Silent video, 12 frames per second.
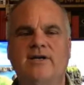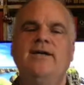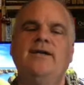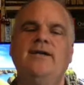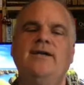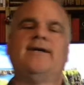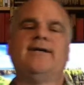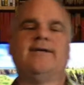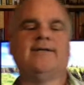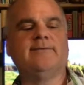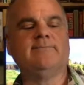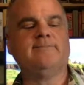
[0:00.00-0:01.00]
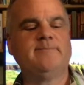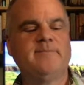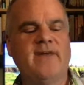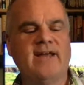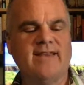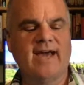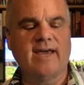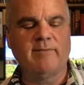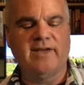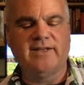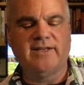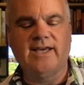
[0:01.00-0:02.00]
that can be
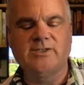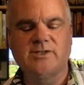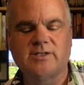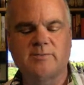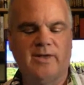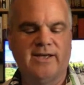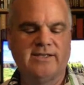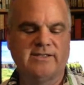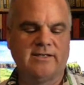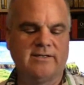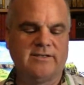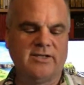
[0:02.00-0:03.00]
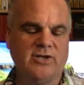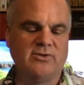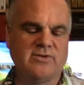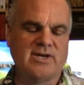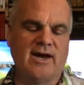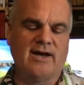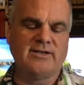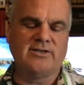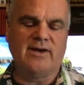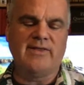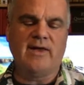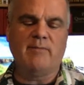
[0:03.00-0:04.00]
a dangerous place to use AI to.
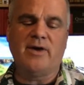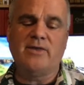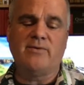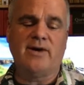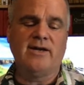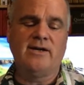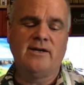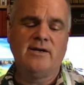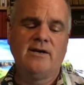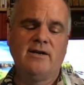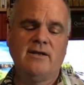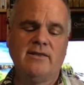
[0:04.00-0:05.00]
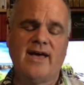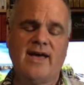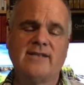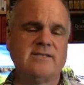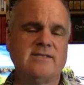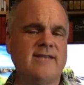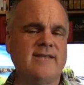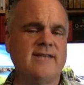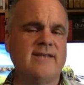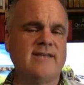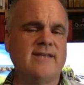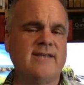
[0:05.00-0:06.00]
And then, by the way, that's in
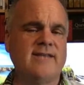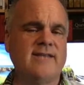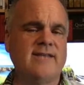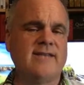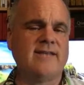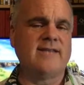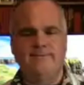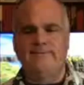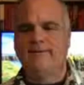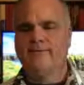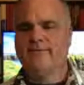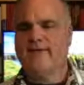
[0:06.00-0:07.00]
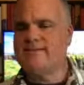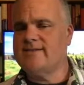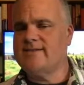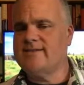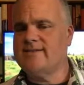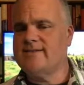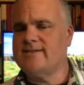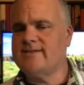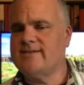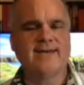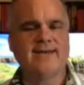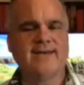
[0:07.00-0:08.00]
engineering. That's in writing
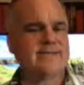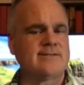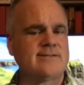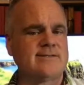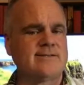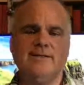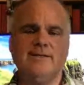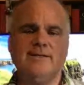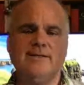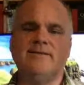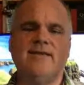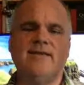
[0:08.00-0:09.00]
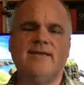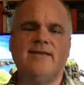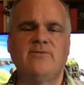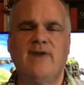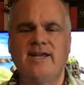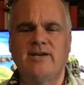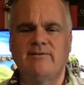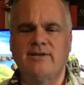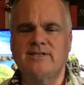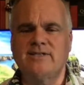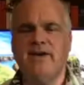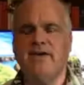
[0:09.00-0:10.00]
text. That's in writing your
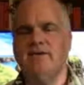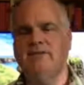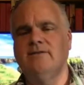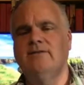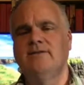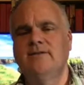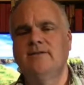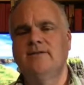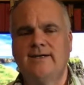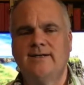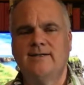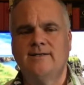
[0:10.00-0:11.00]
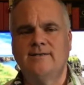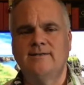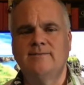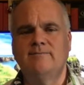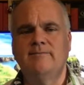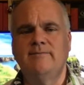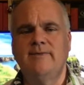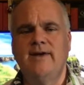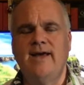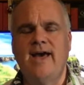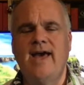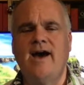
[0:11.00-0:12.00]
resume.
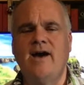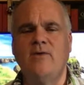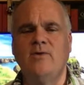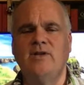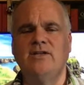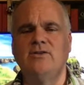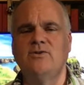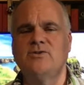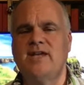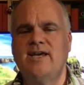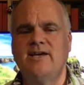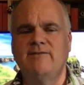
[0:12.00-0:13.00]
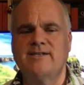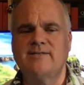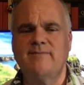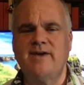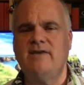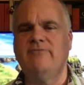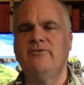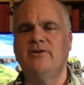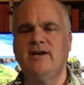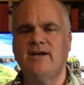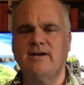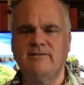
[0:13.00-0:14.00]
AI will hallucinate your resume if you're
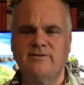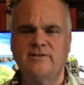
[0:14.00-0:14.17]
not careful.